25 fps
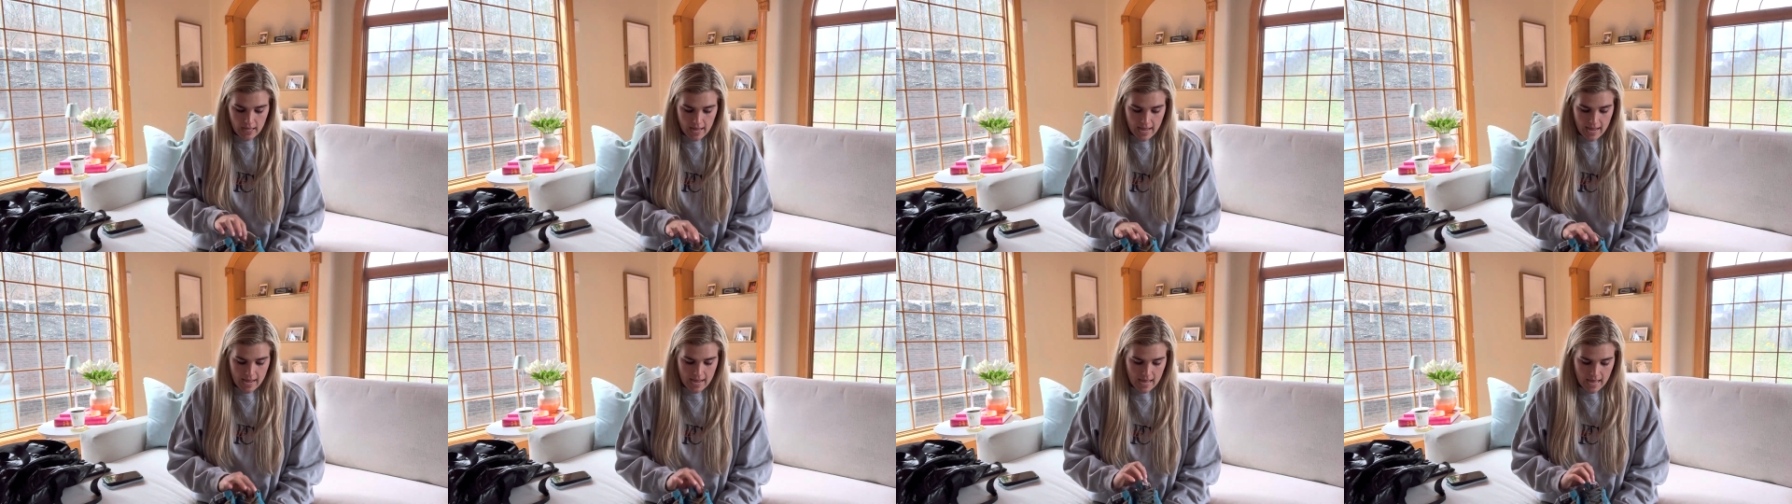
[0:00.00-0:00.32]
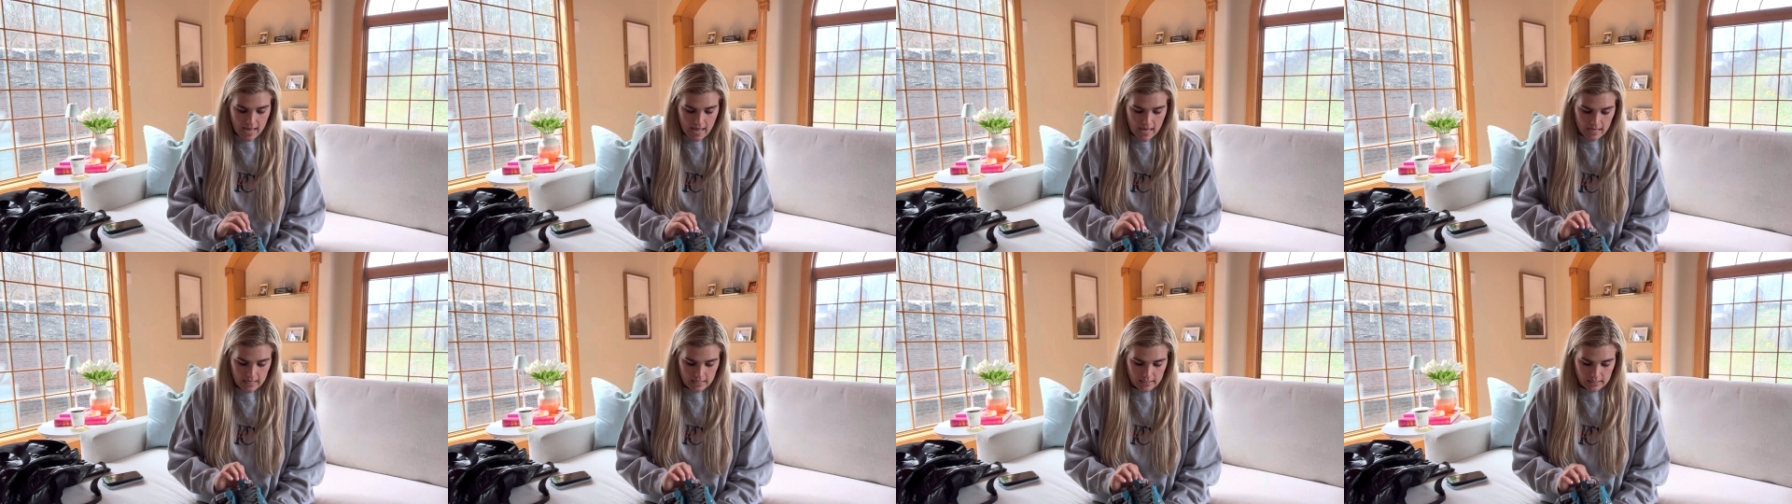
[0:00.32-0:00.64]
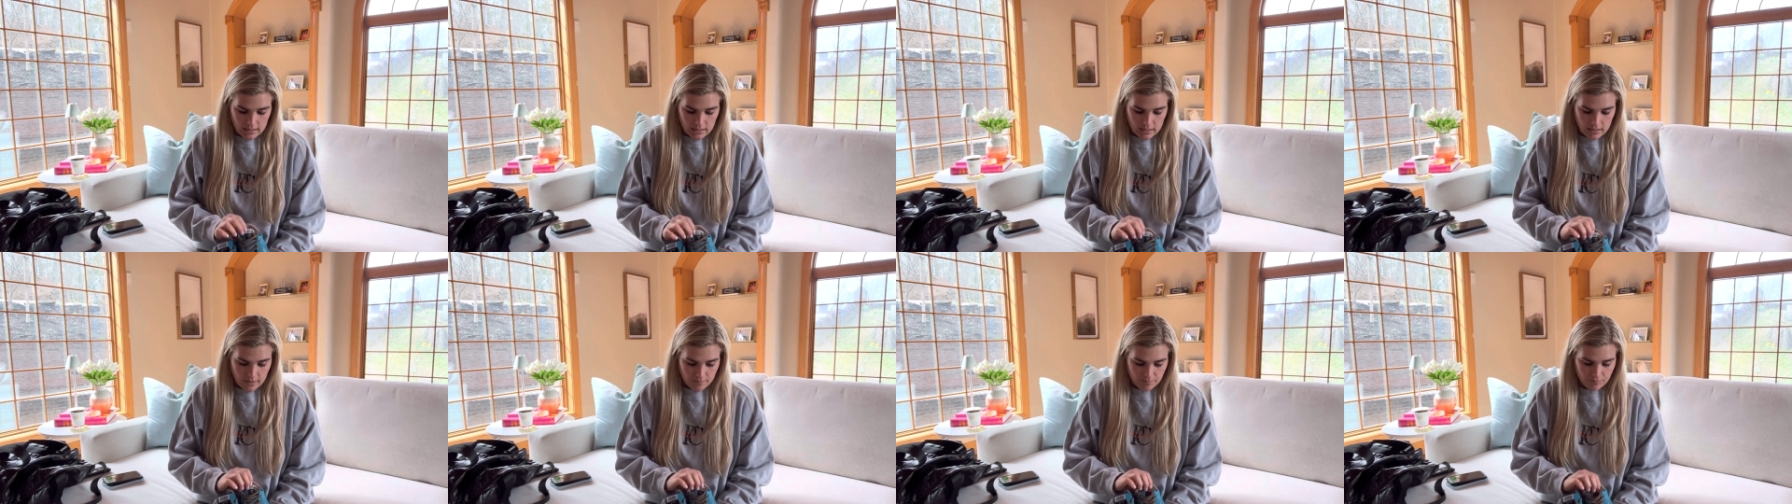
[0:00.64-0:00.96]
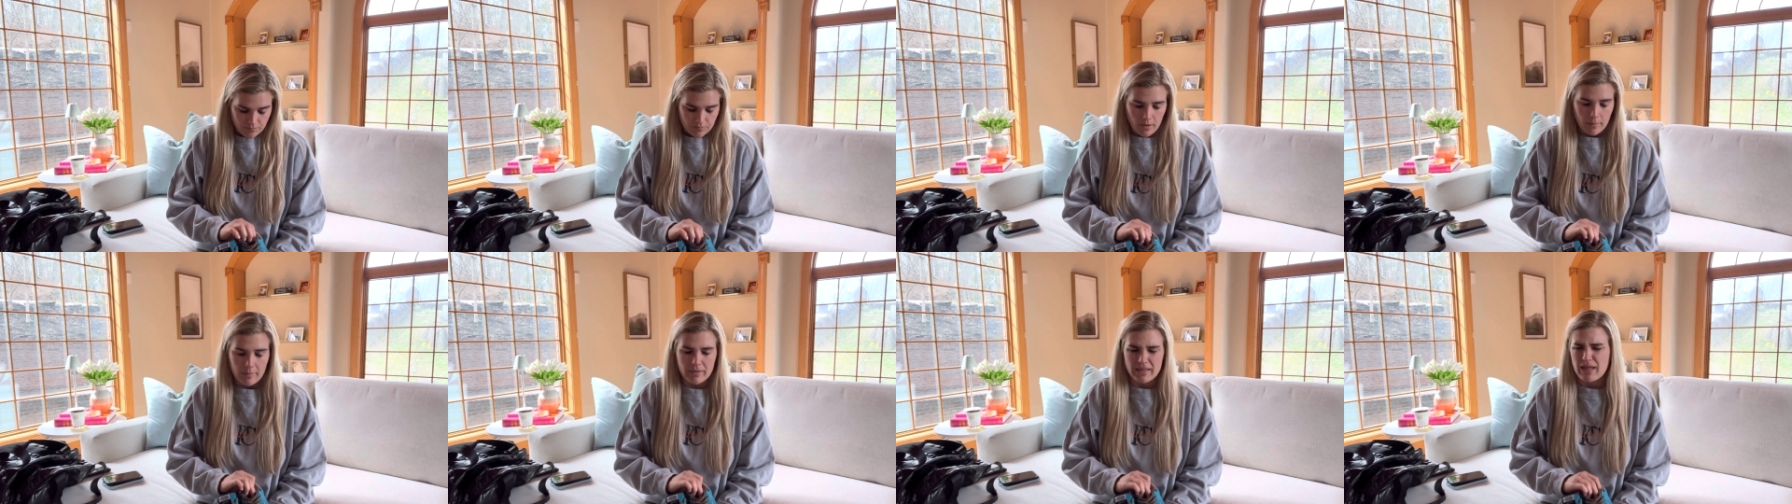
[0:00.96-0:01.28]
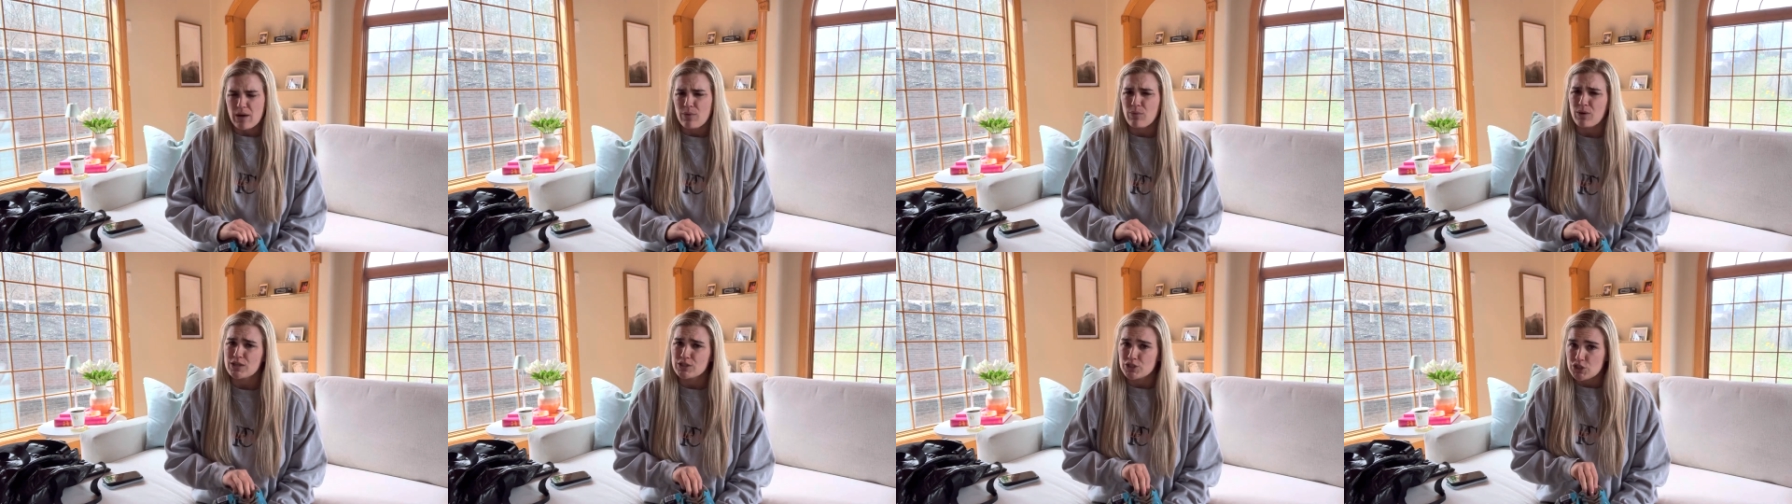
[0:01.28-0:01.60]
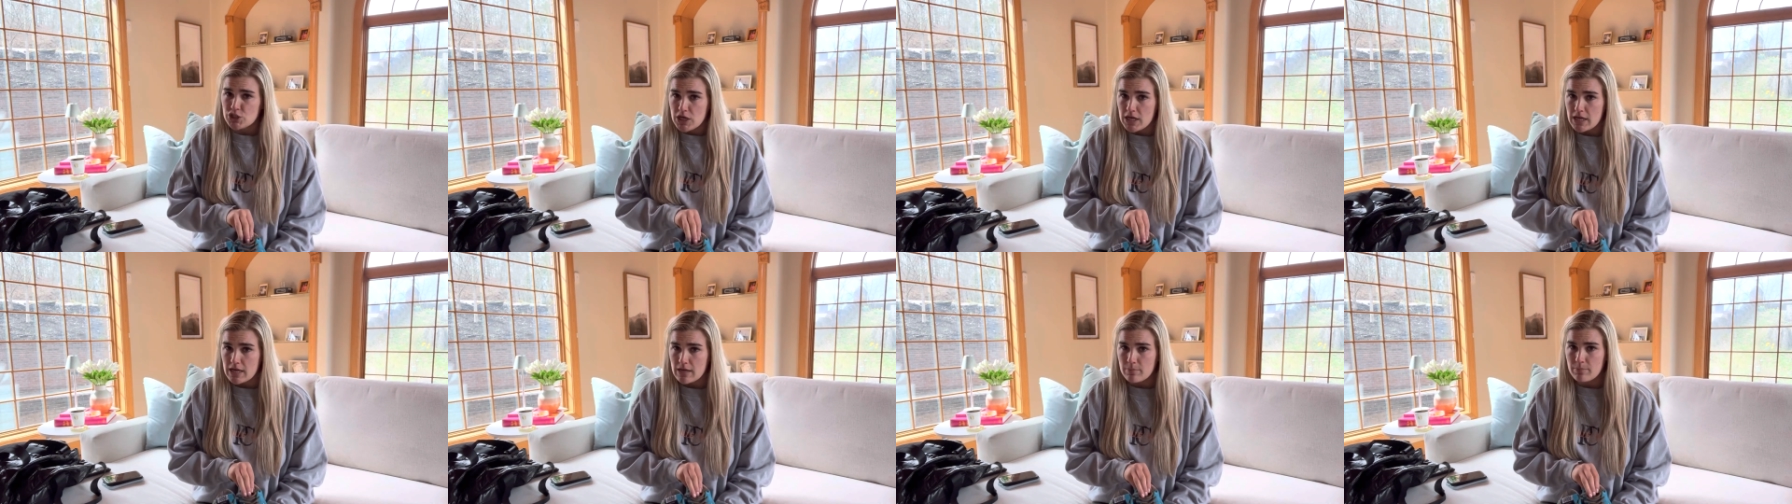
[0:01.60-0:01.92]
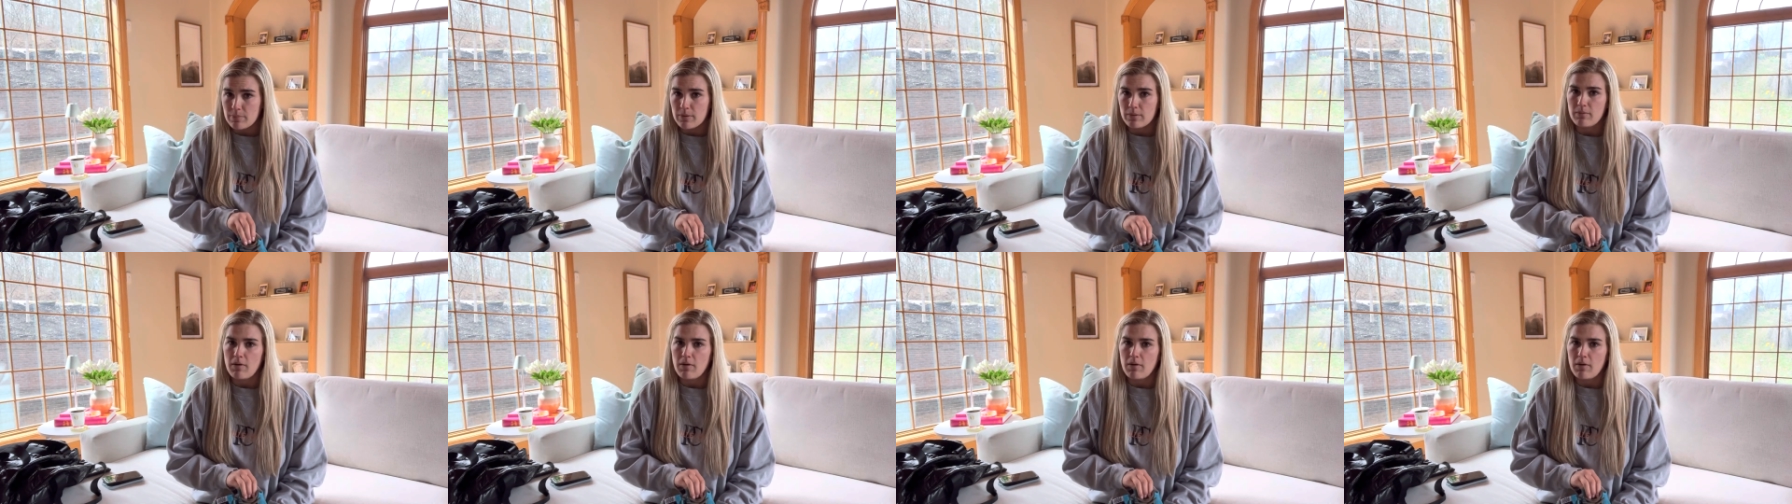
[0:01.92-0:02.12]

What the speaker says: And I mean, they weren't cheap